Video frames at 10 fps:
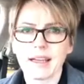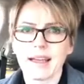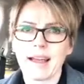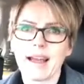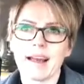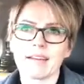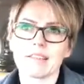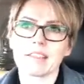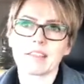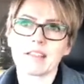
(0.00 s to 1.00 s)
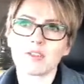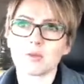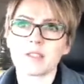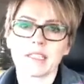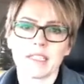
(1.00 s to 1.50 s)
And it's
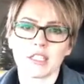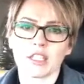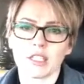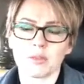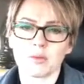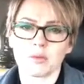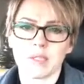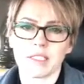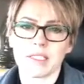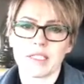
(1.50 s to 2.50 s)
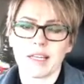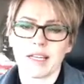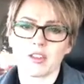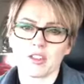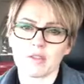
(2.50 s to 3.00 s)
really a good real estate
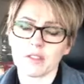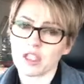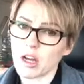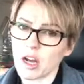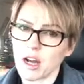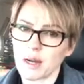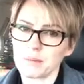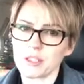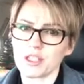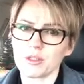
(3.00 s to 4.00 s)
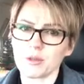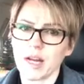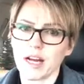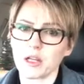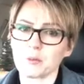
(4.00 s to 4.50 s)
agent's job to
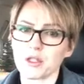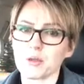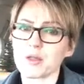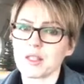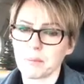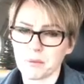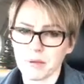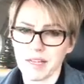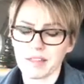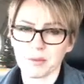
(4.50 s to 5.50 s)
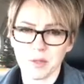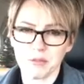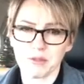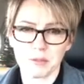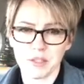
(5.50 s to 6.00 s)
help you separate the
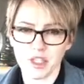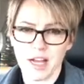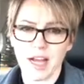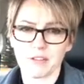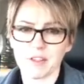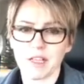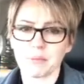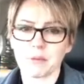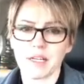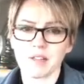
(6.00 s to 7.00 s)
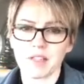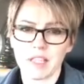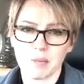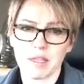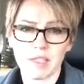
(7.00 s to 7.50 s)
wheat from the chaff, separate the
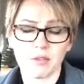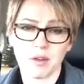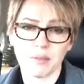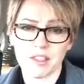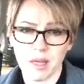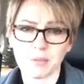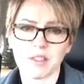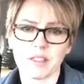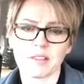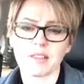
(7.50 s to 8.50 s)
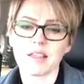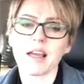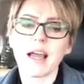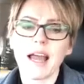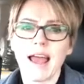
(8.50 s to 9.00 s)
gimmicks from the substance,
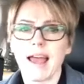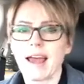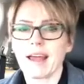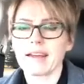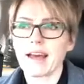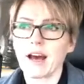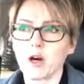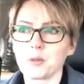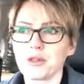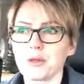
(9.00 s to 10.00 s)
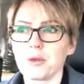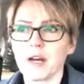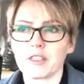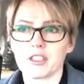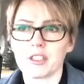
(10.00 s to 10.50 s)
and help you
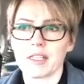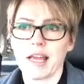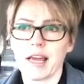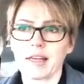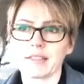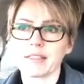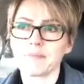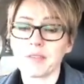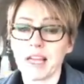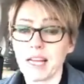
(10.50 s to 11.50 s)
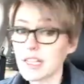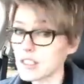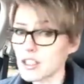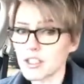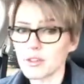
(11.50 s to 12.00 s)
understand and
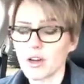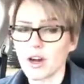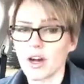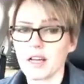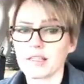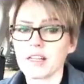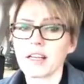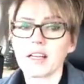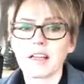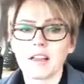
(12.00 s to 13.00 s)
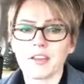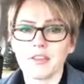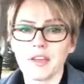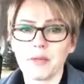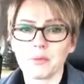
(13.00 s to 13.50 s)
execute on
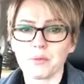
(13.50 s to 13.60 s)
the